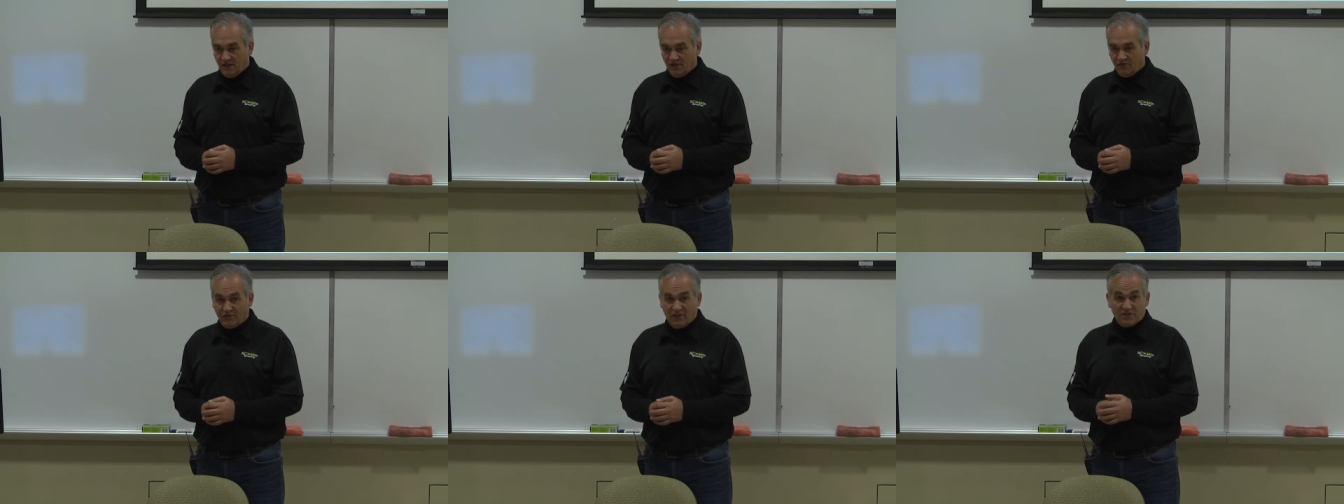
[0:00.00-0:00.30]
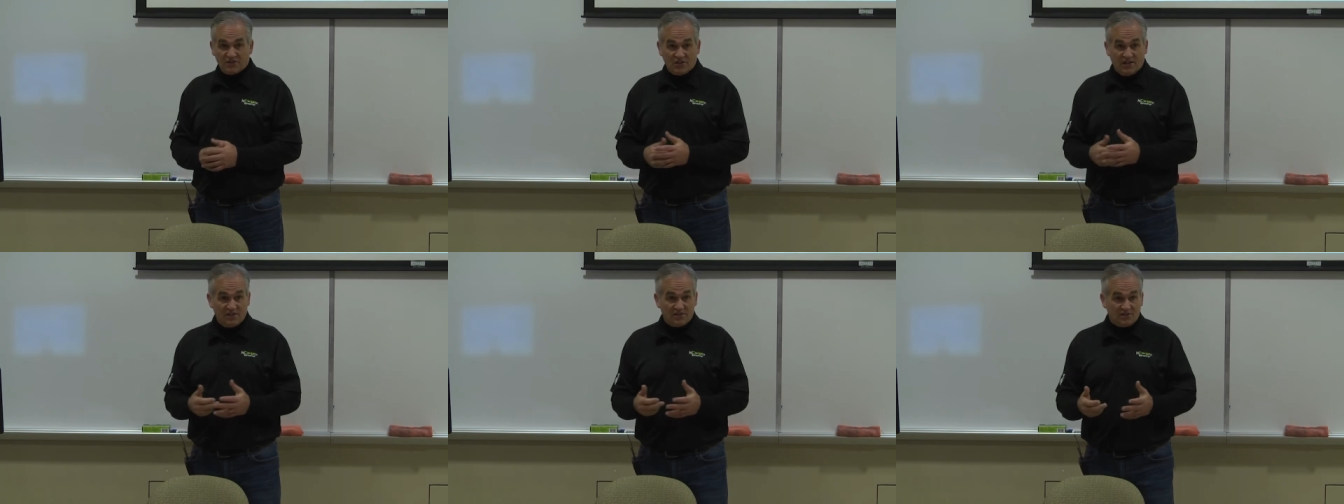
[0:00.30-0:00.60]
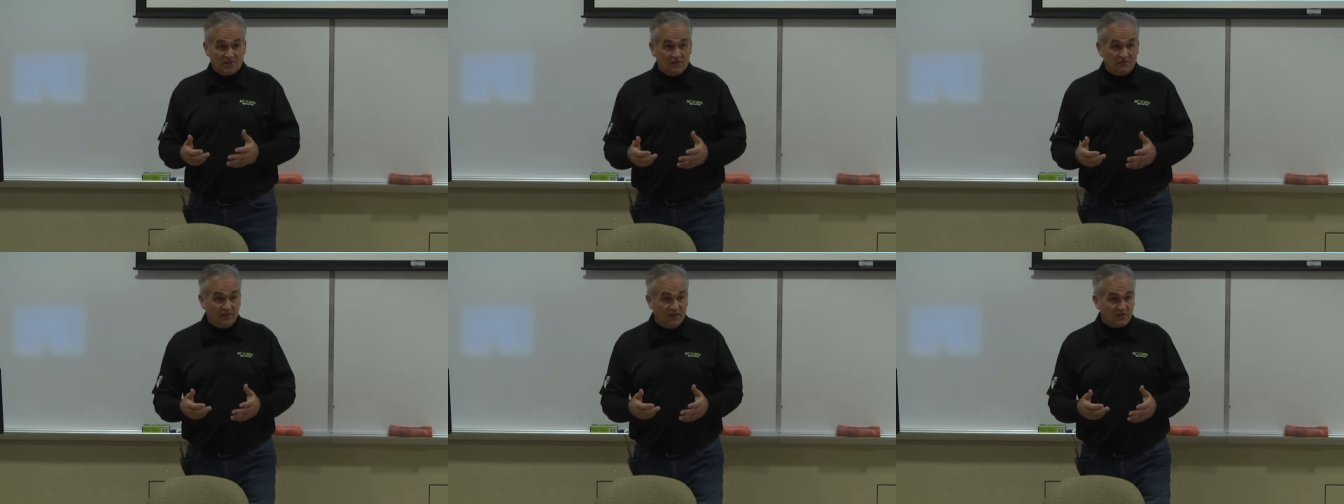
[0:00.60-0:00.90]
franchise
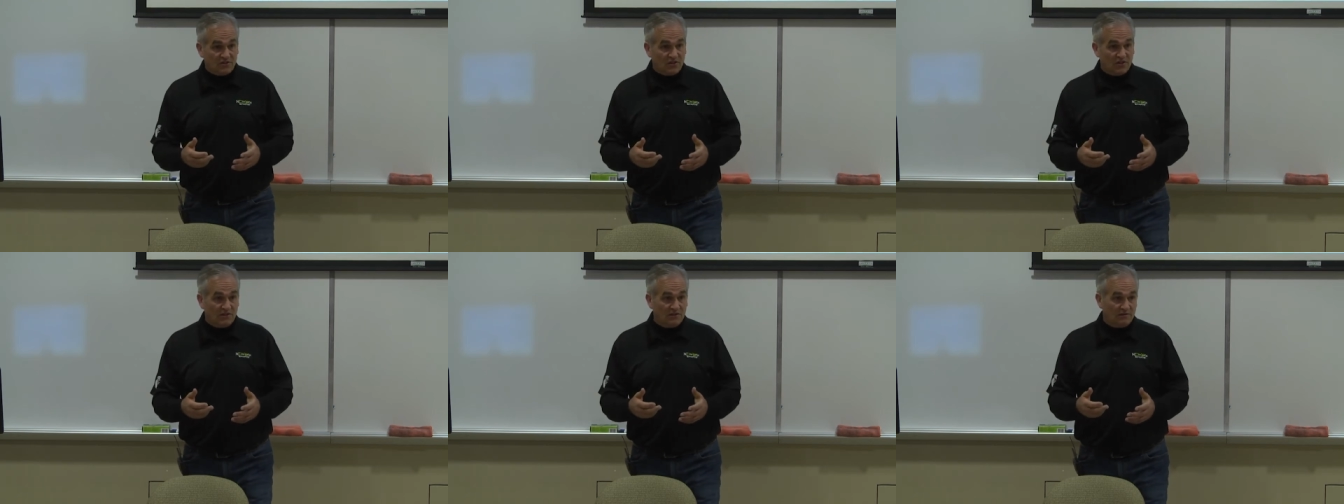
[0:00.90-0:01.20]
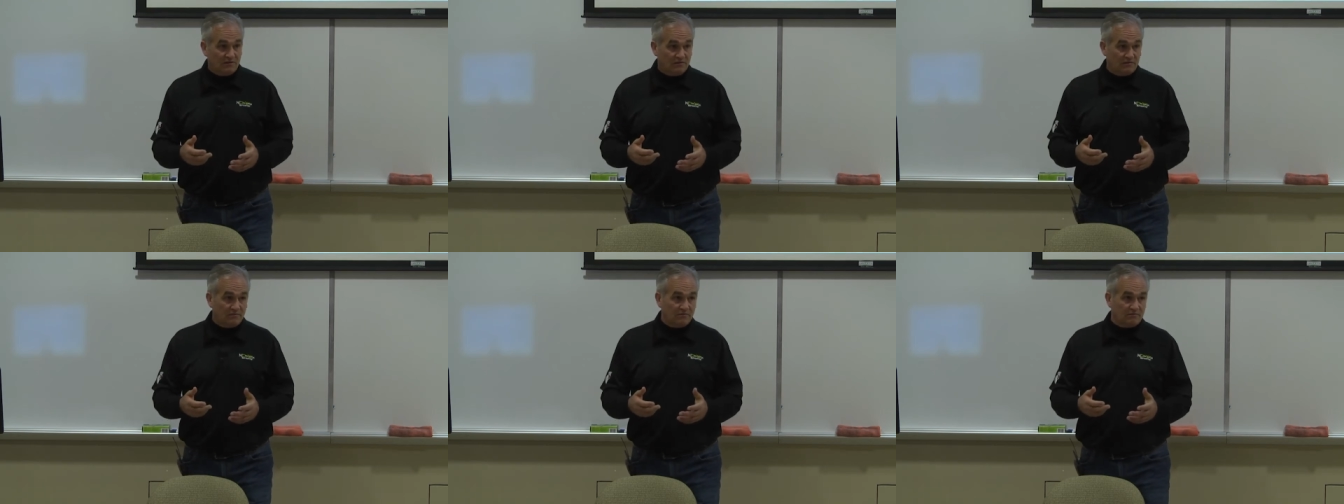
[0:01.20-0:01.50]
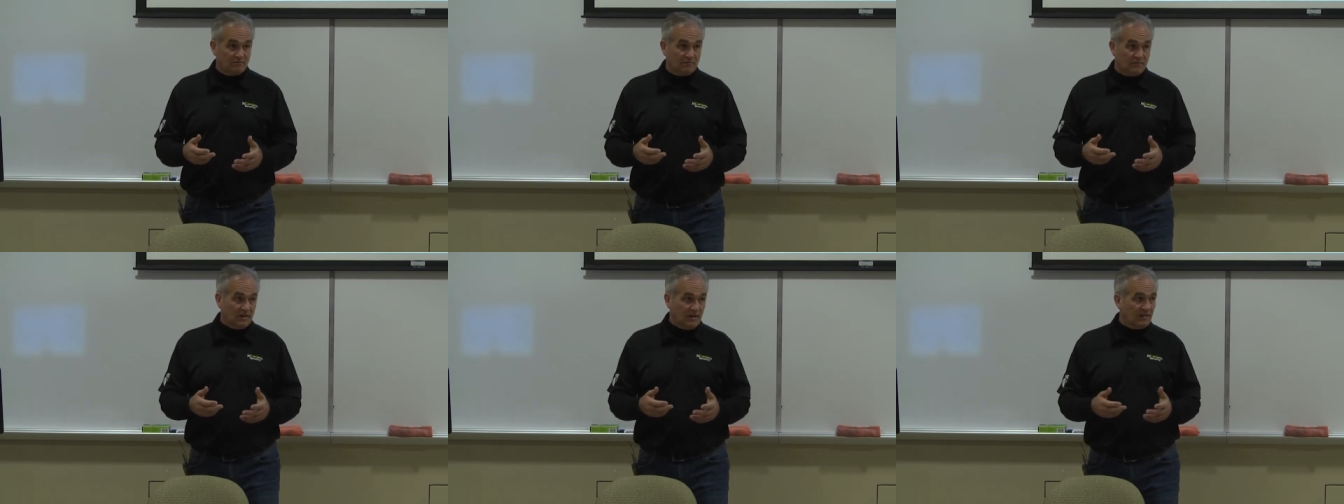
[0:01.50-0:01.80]
convention,
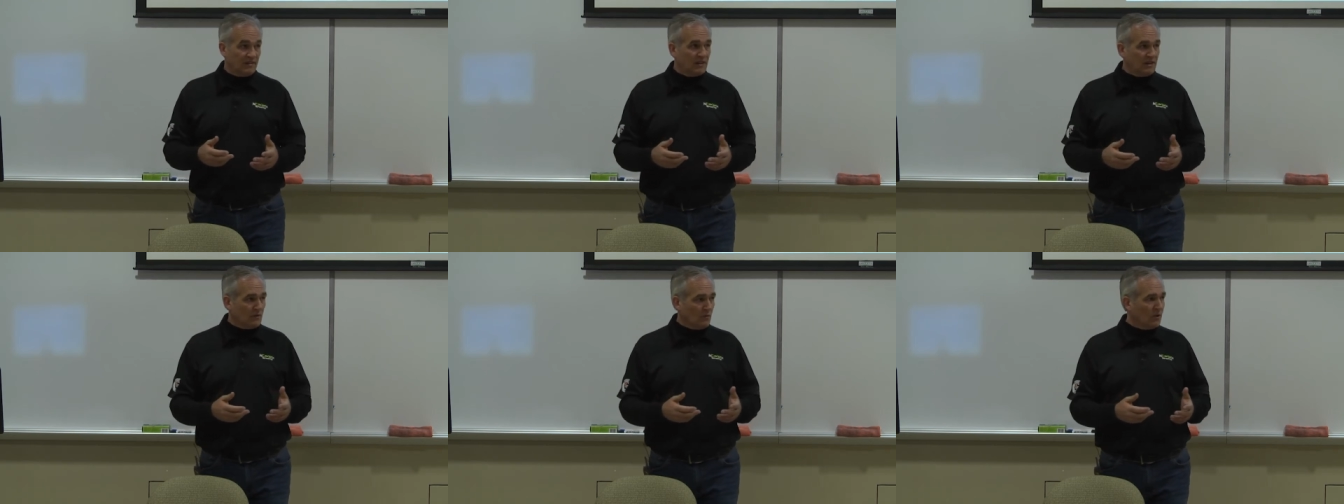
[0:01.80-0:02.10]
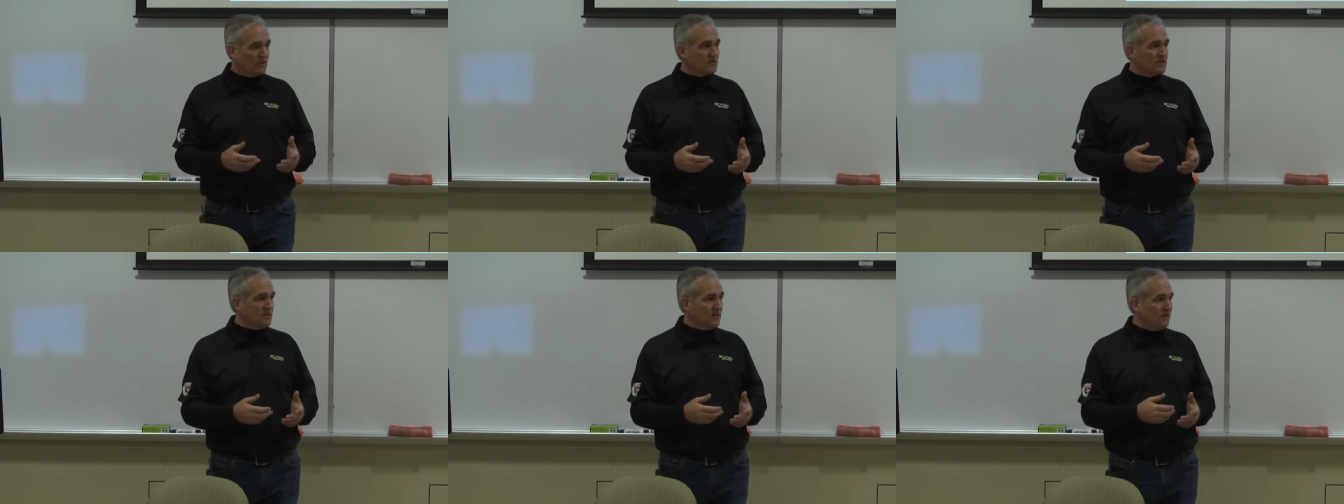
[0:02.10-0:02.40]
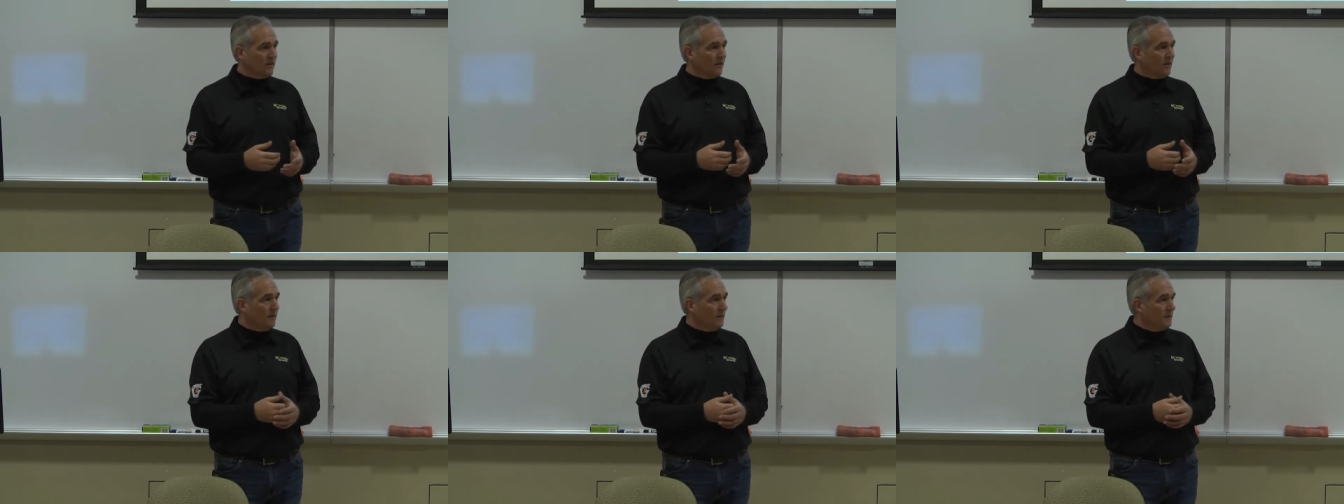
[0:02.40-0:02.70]
I think once a
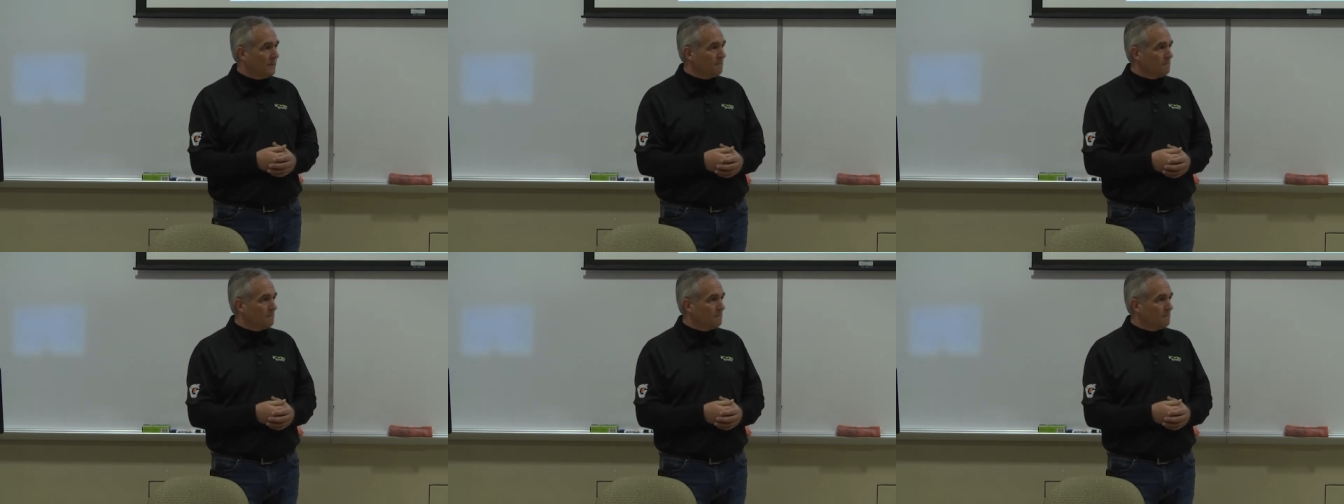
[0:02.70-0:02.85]
year.